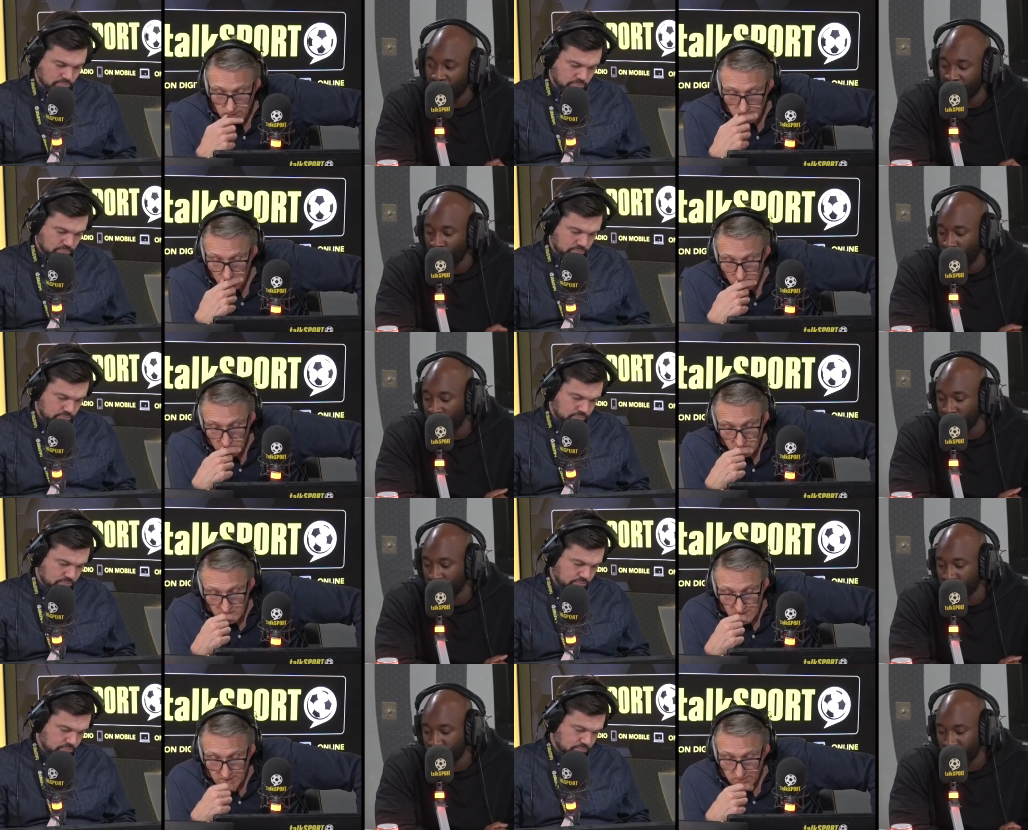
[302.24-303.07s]
Speaker 1: not like there
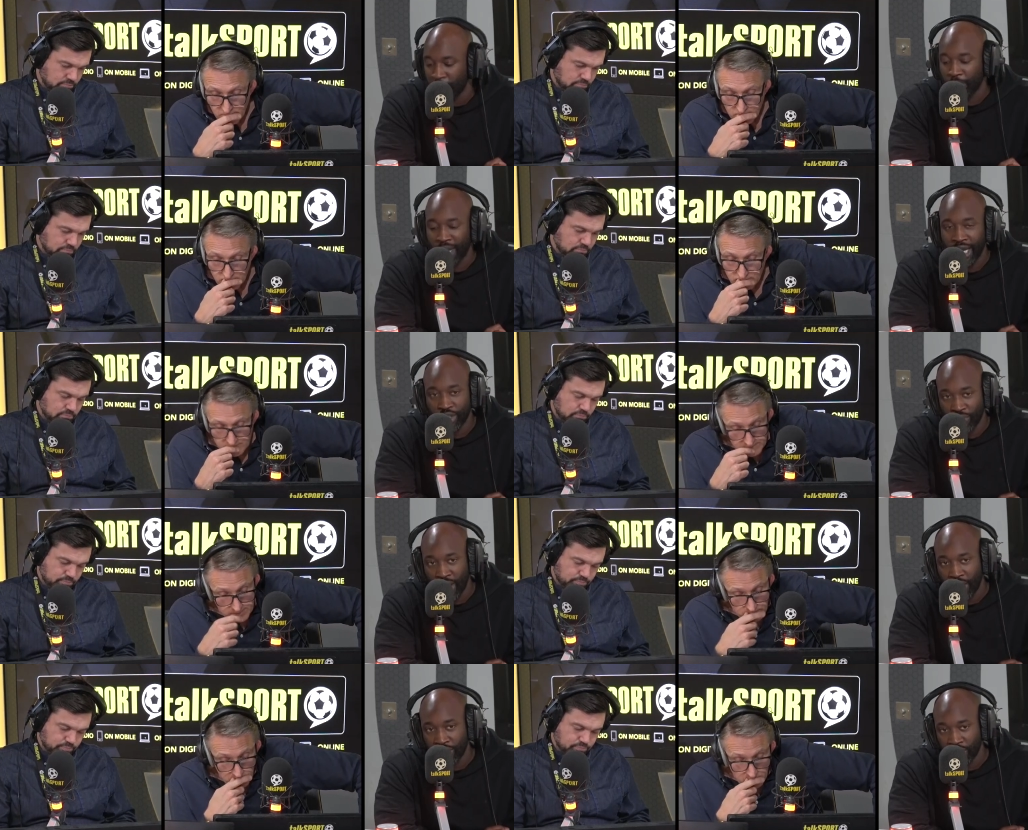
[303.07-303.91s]
weren't great players
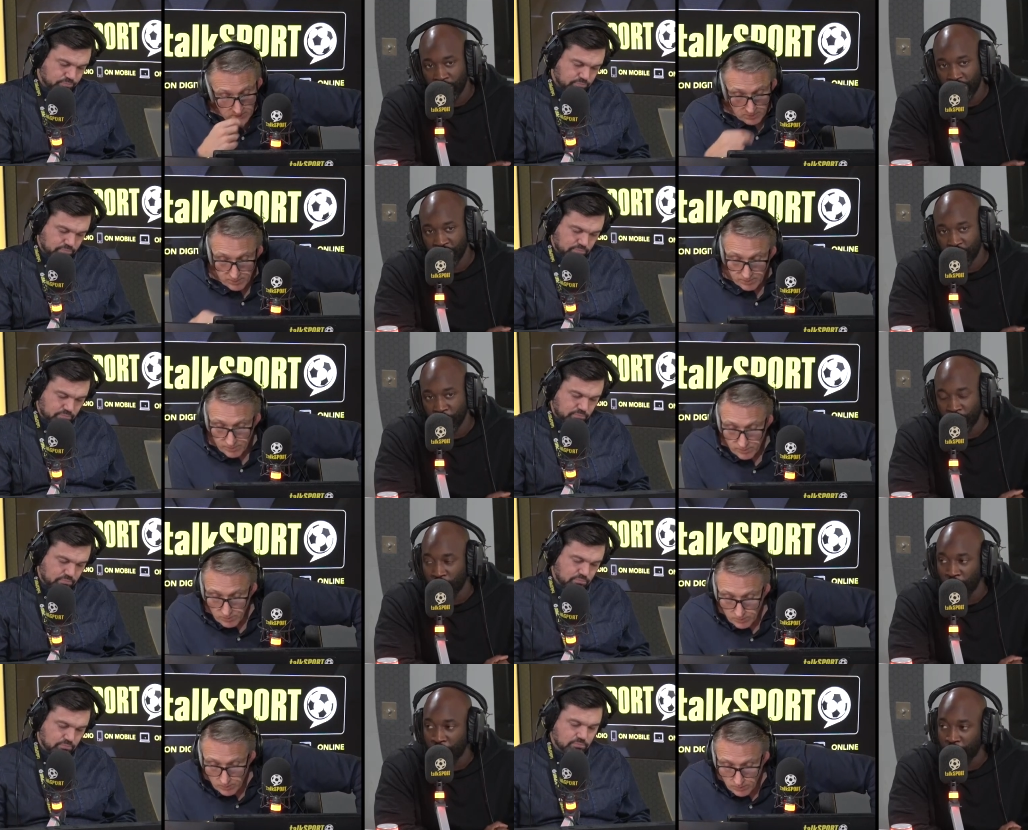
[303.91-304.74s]
around. It's not like she's
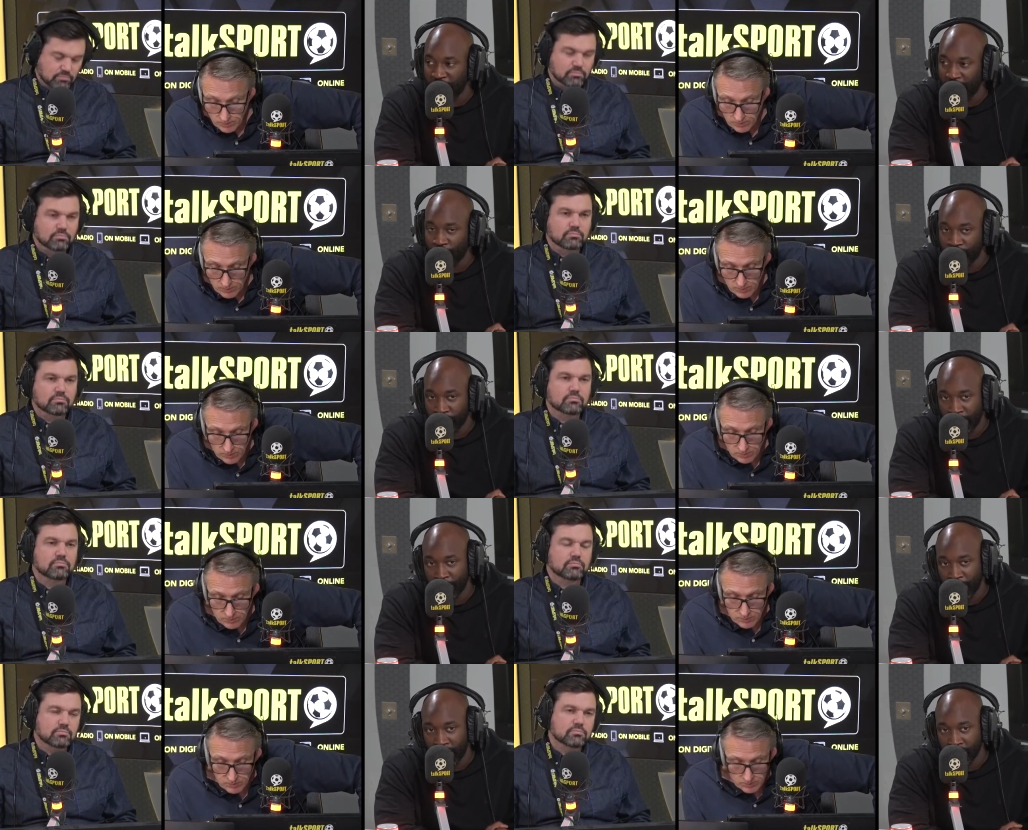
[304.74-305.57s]
got, not competing with
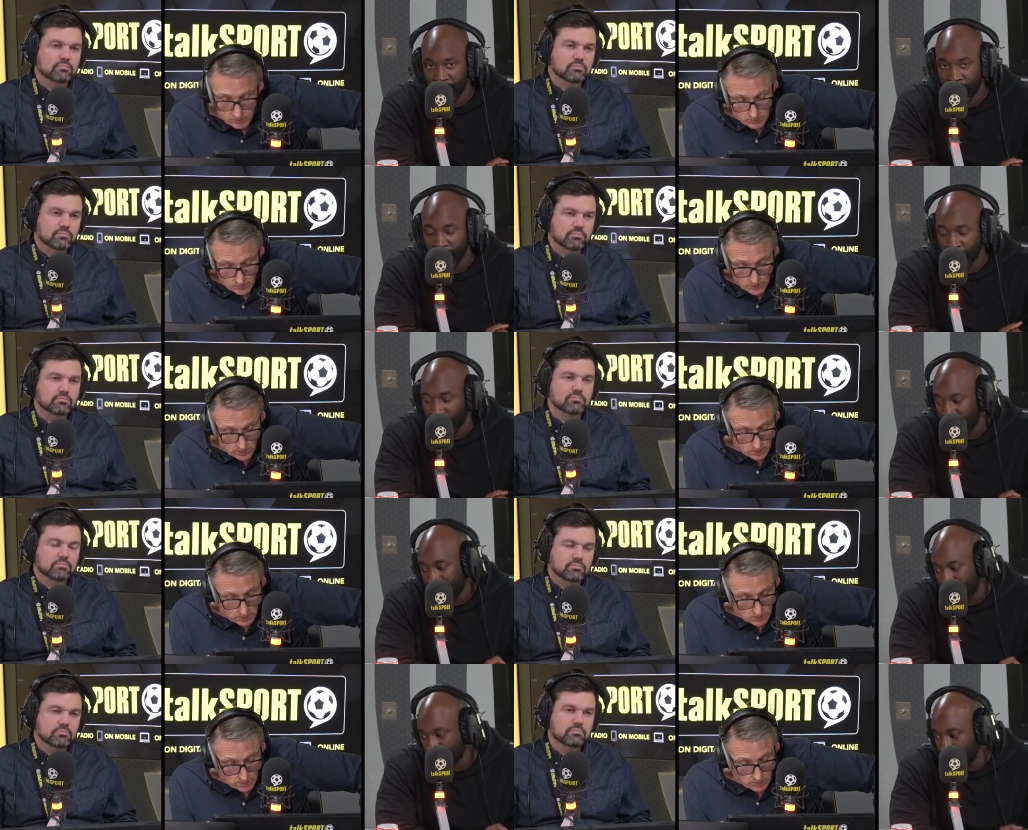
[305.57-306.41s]
great players. You think of the
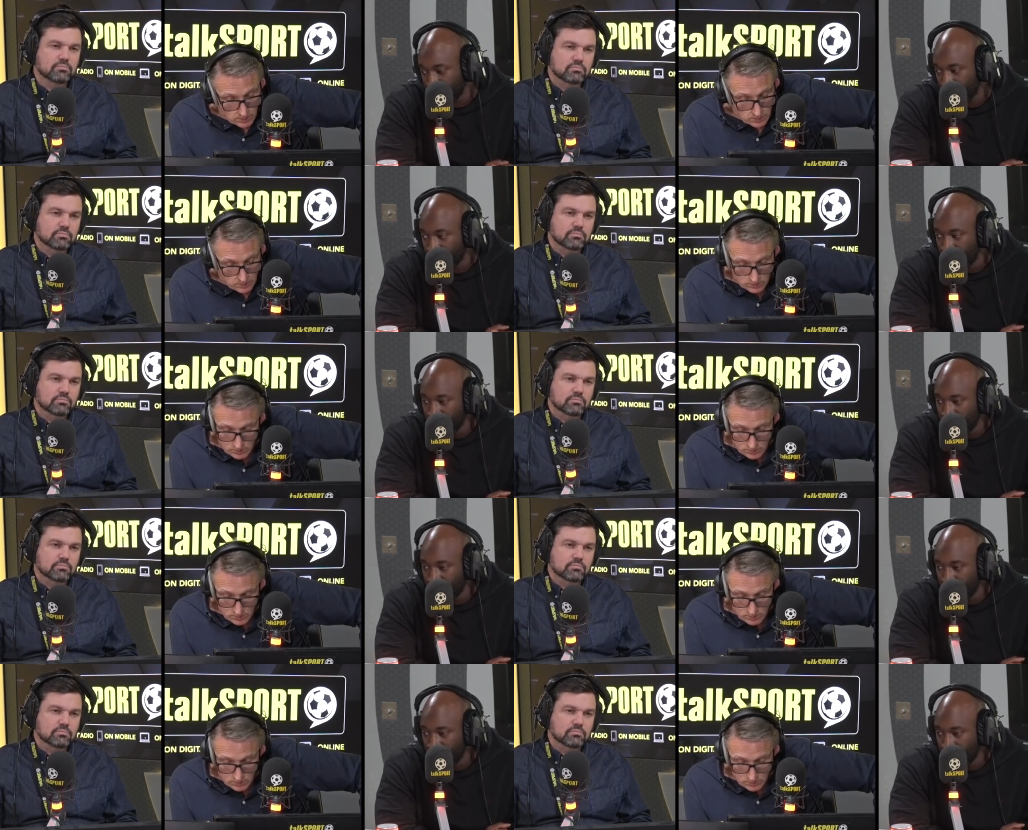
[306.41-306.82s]
likes of,